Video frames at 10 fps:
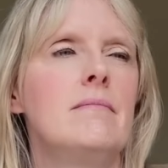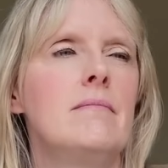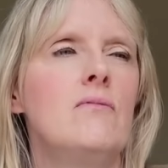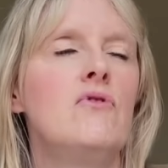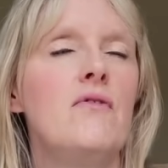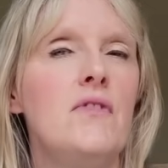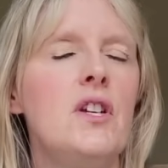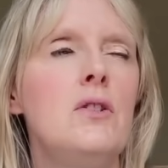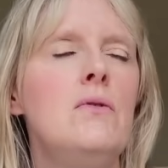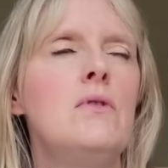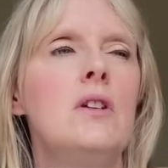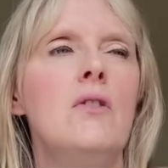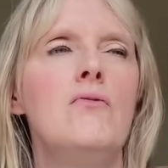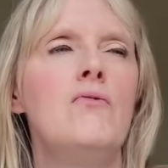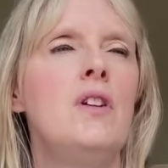reviewed,
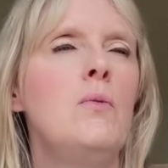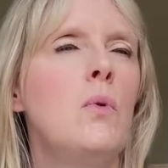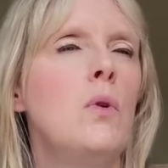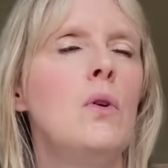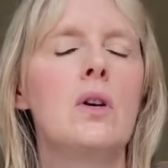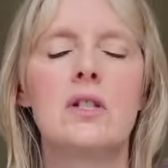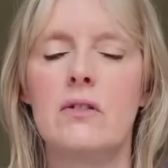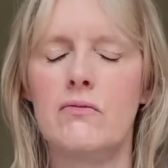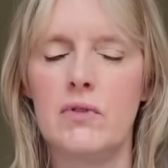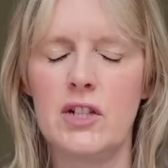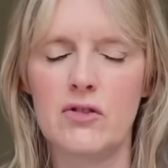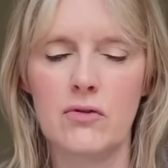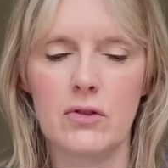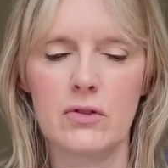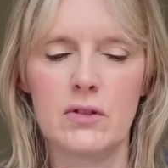reworked,
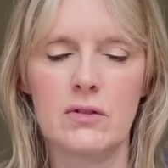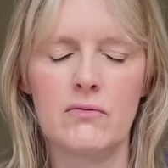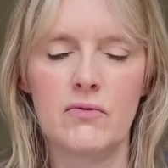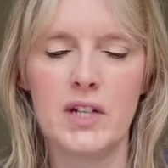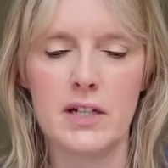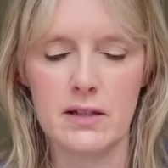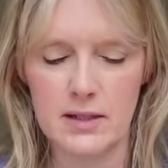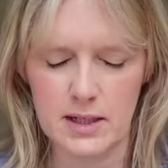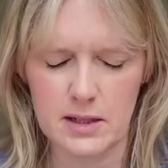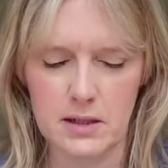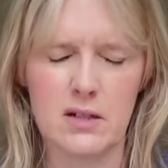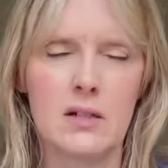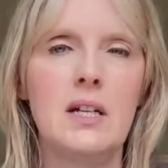retrodden, reconsidered.